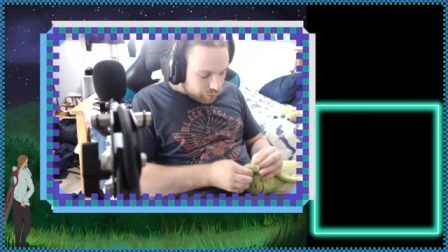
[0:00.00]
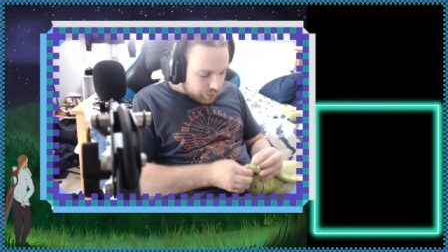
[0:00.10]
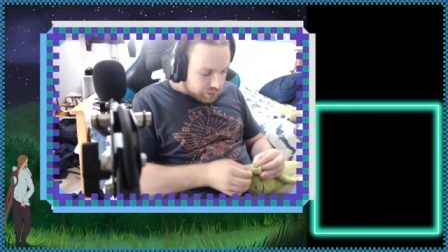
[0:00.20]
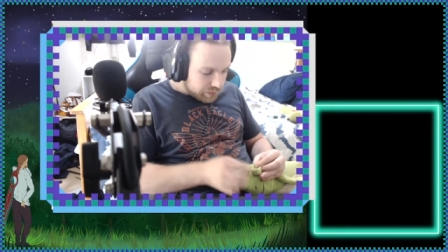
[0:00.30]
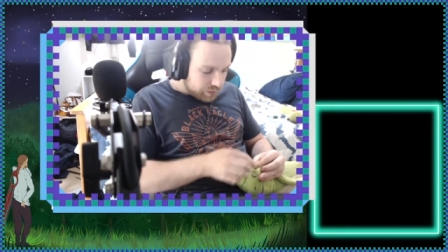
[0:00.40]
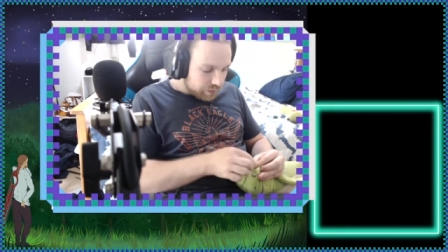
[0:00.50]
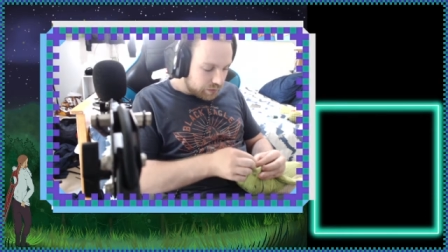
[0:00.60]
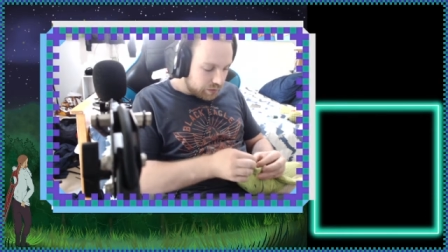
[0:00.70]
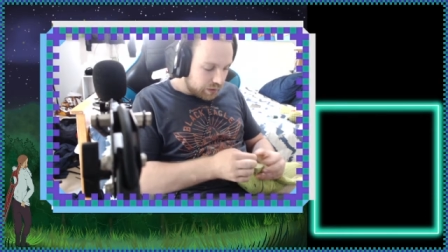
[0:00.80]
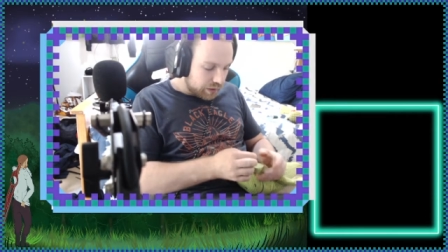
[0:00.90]
nice and
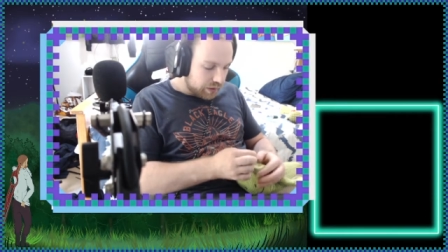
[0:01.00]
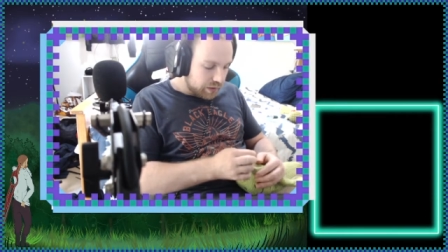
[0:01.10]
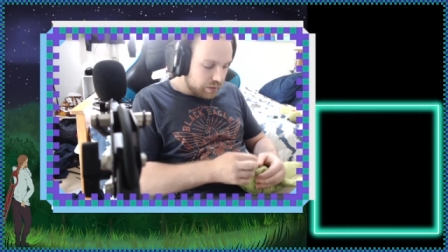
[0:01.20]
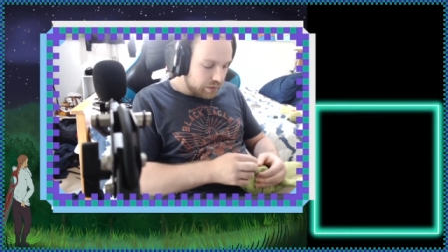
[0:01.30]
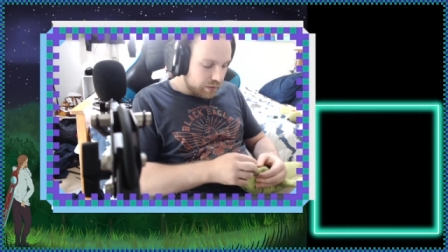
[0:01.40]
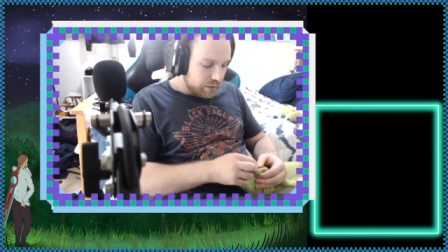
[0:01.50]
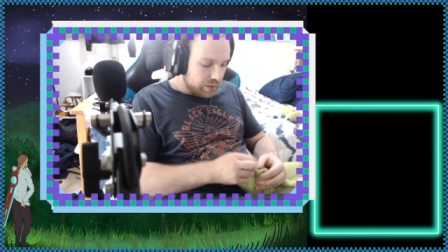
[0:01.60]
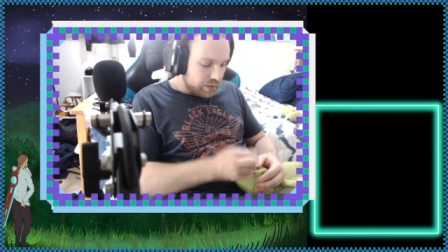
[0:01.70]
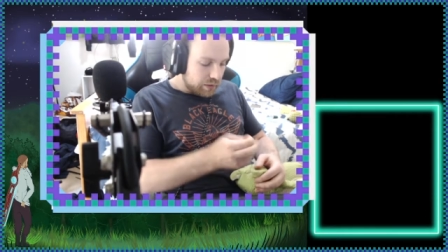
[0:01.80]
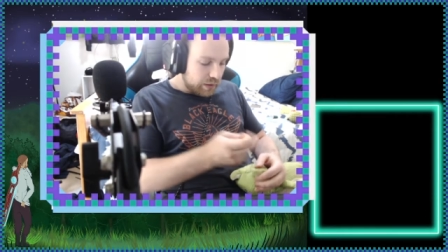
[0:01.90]
high,
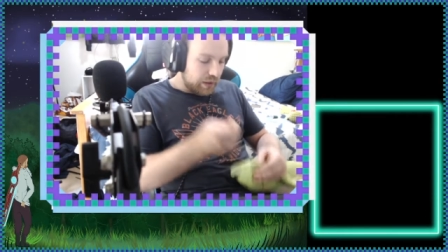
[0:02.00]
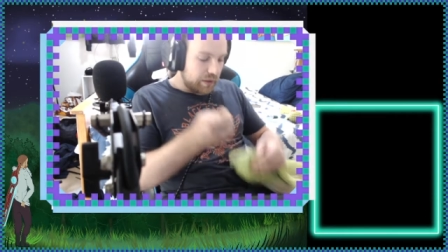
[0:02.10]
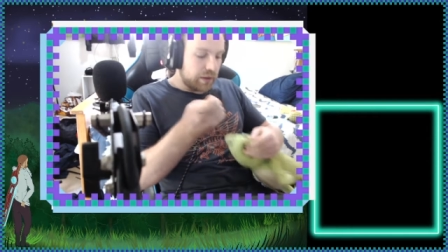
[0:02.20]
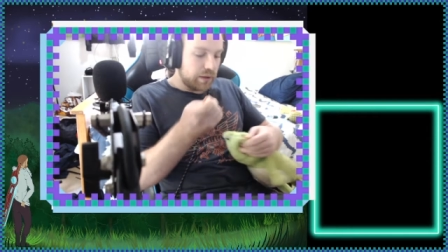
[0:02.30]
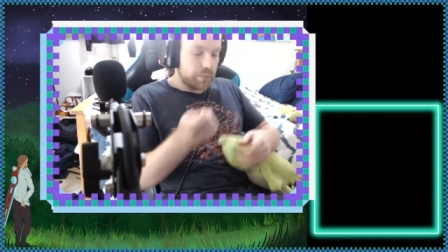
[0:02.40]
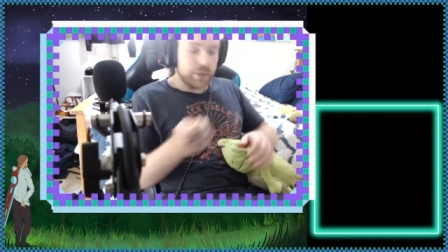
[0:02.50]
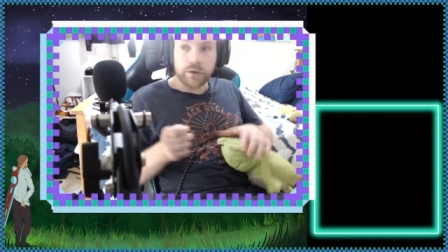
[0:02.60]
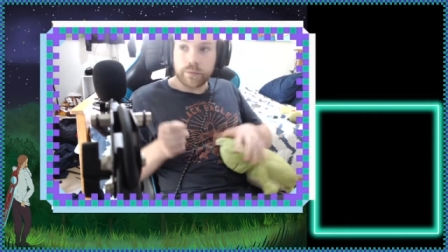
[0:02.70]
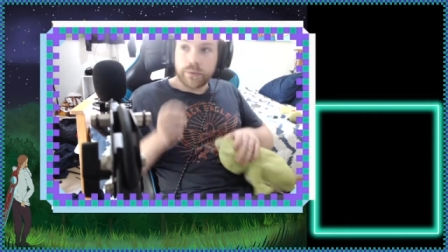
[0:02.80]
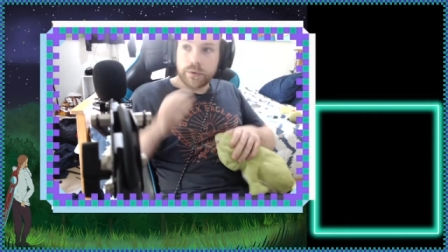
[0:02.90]
and then we're
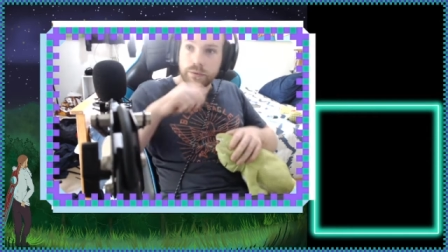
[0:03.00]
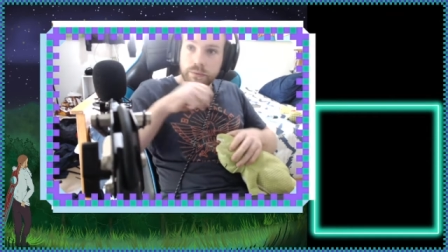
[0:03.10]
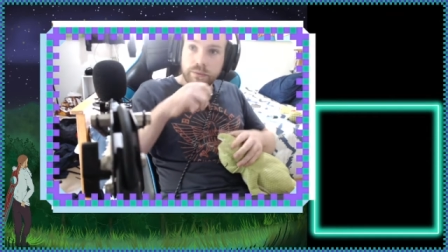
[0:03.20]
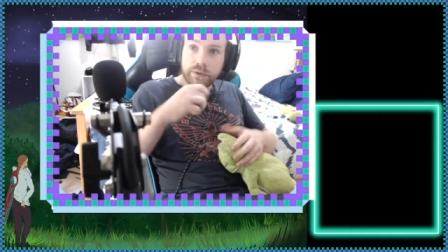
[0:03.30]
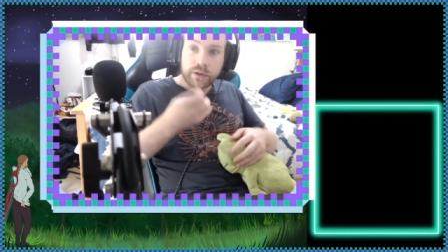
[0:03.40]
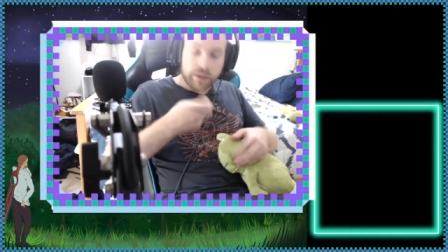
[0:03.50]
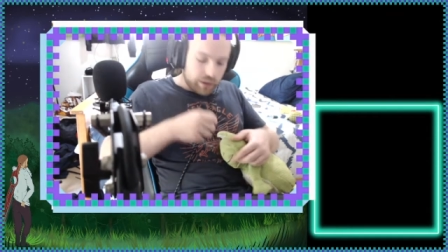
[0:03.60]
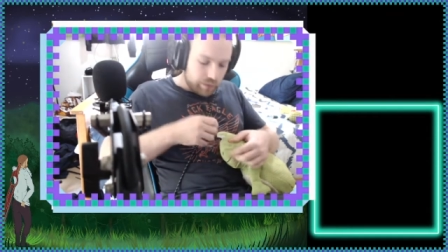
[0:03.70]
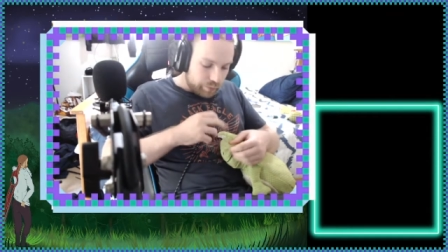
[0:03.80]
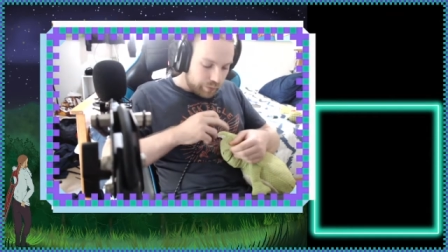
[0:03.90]
gonna pull the
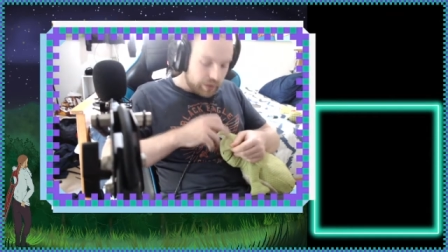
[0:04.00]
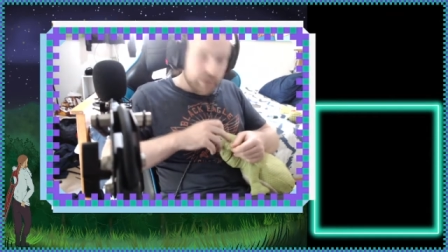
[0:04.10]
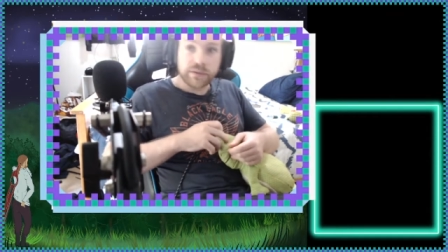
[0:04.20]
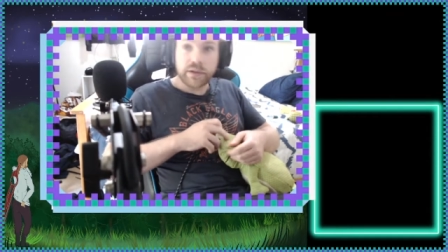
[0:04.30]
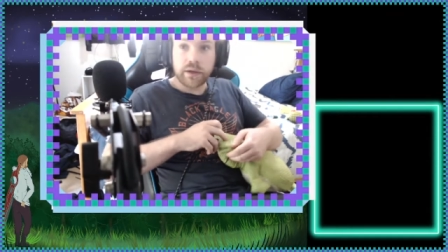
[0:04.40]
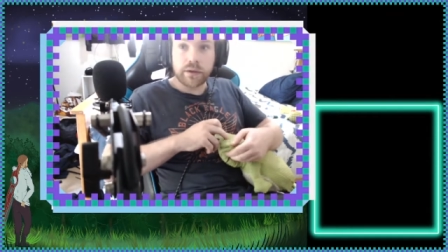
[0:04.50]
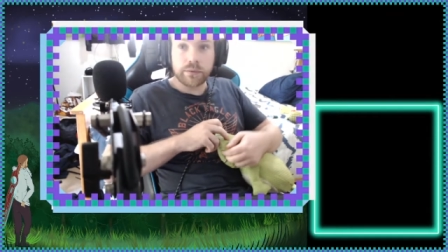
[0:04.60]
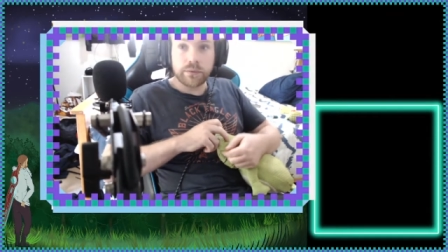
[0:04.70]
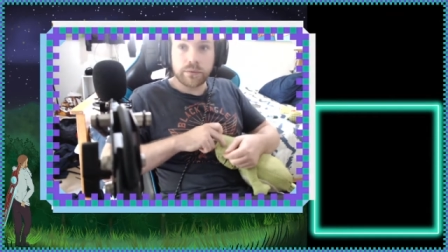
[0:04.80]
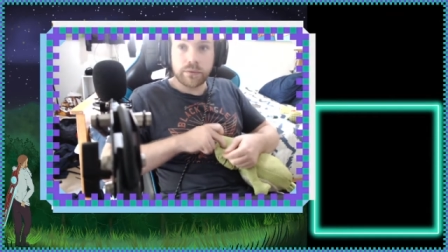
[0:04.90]
eye back
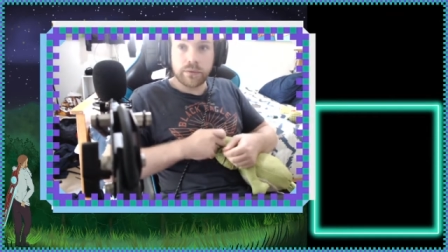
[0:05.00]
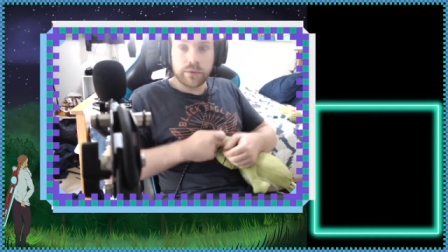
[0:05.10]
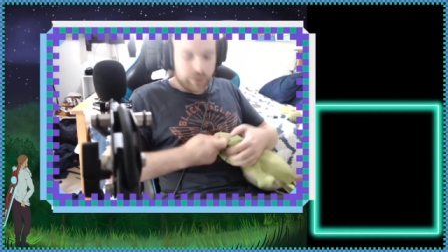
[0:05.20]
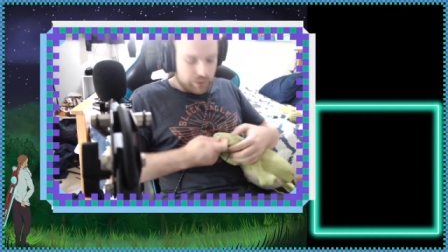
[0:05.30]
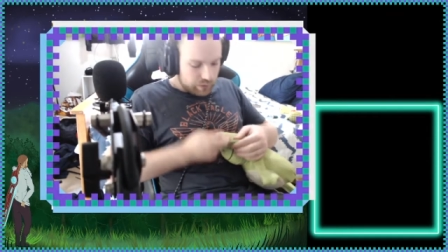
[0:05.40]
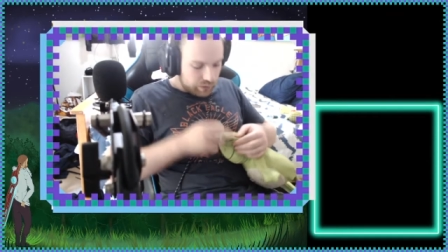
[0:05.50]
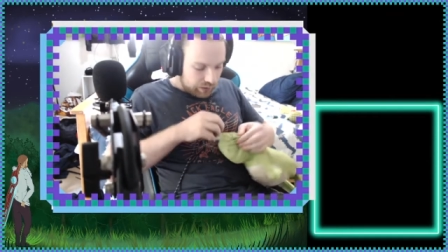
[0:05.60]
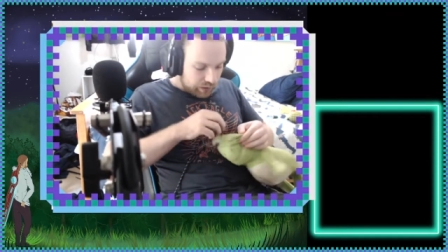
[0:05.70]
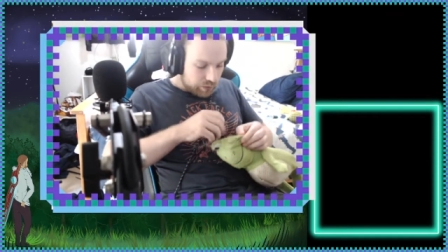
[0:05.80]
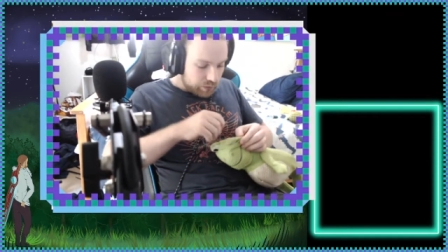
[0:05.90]
down
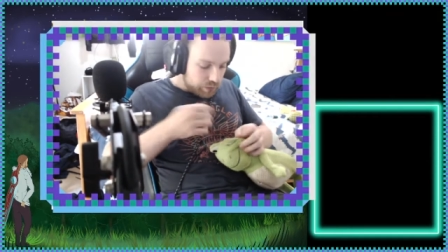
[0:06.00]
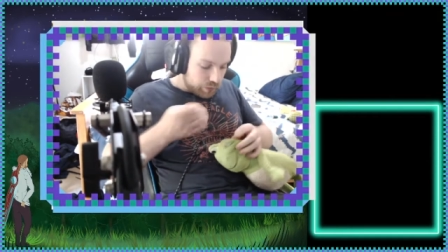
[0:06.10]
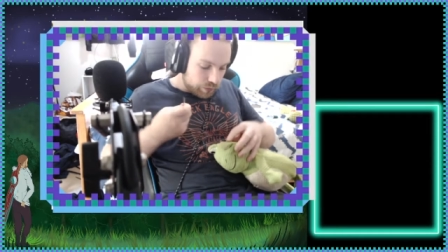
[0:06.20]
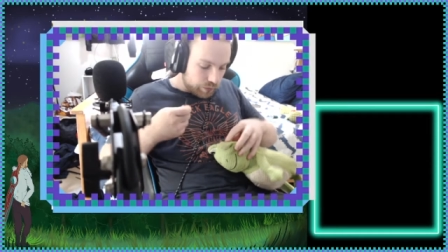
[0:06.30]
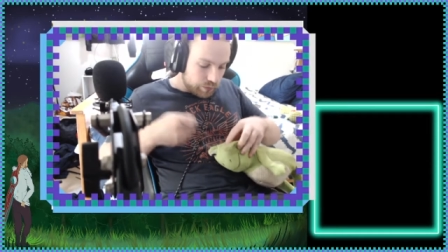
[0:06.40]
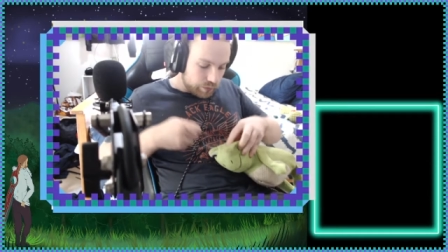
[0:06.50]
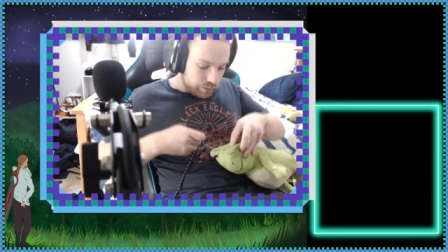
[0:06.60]
into.